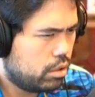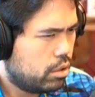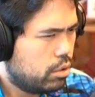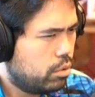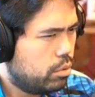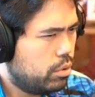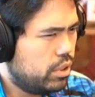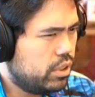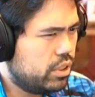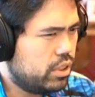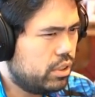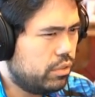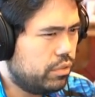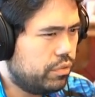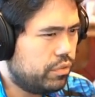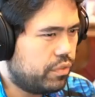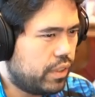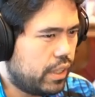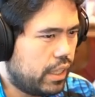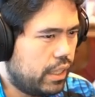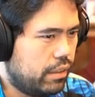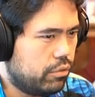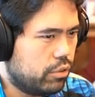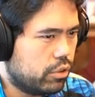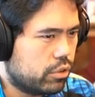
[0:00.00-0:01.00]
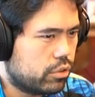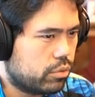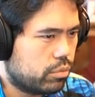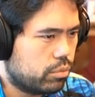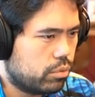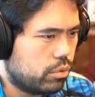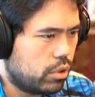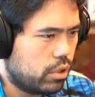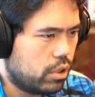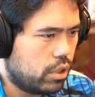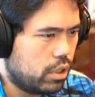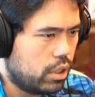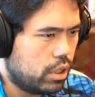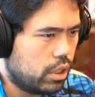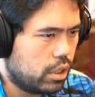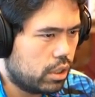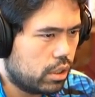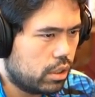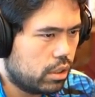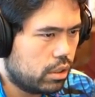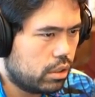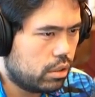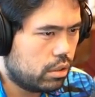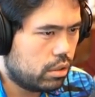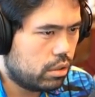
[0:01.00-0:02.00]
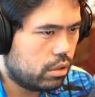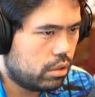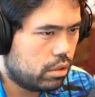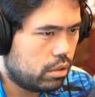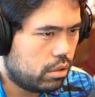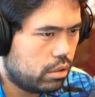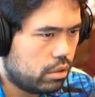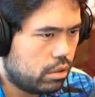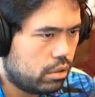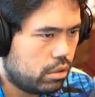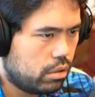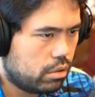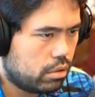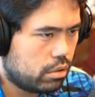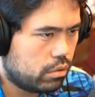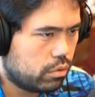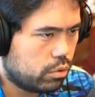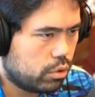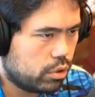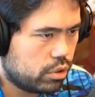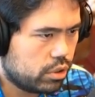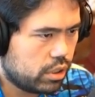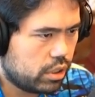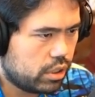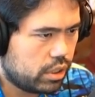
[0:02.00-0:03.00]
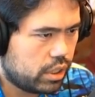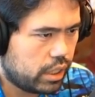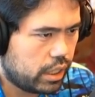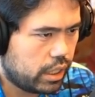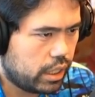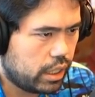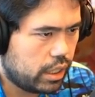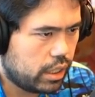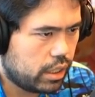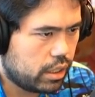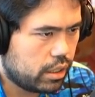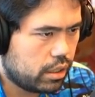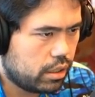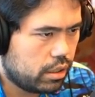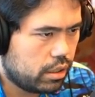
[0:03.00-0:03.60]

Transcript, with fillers: Queen c5 looks wrong. Of course I take.